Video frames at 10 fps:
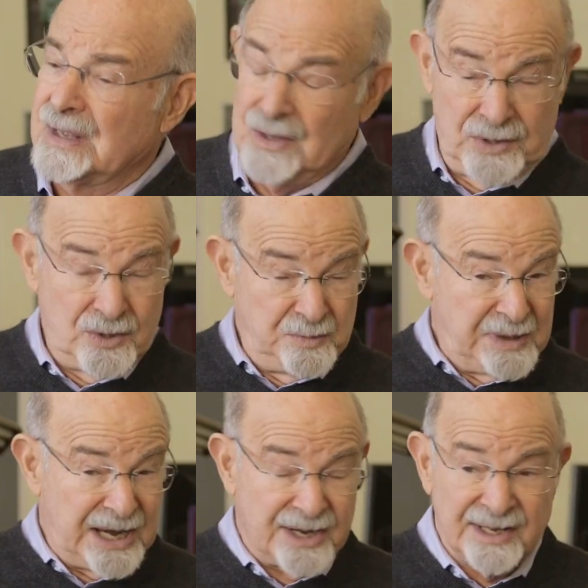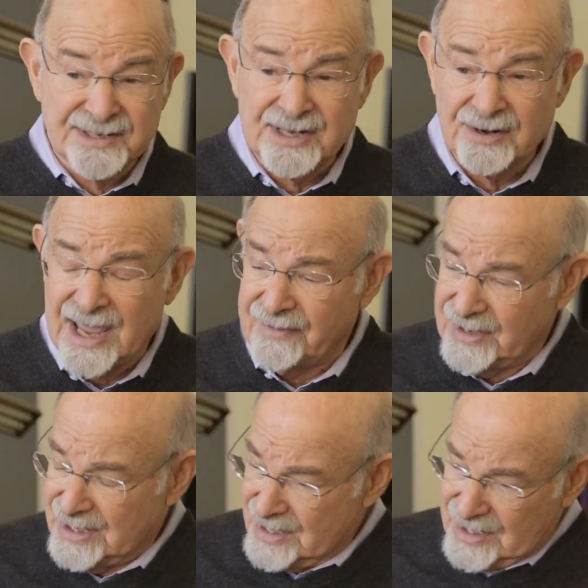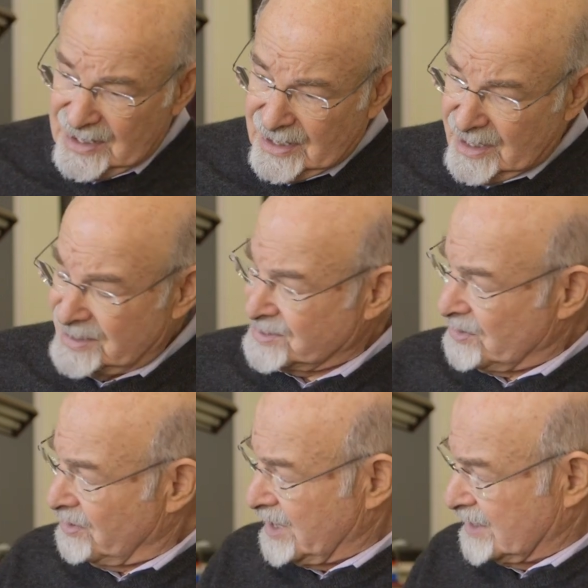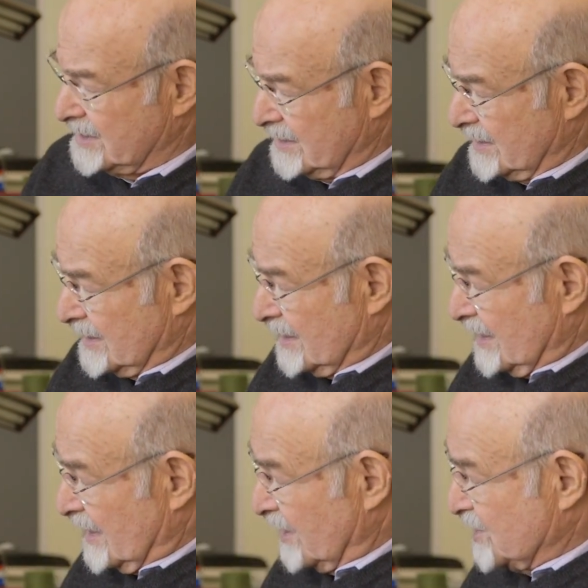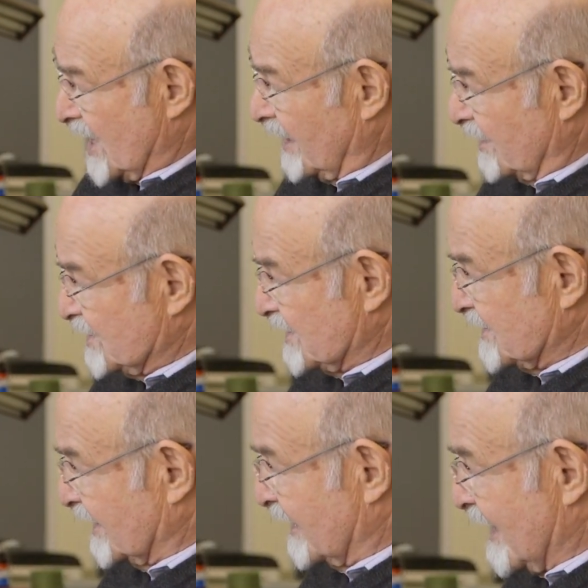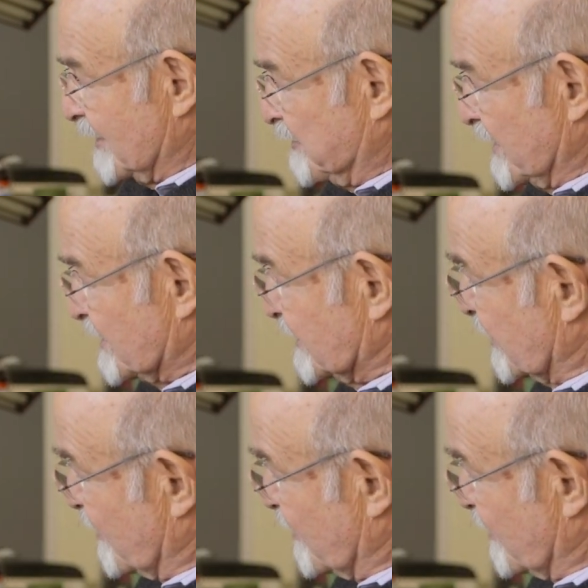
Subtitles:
And you'd better consider having a historian, a geologist, a climate person, a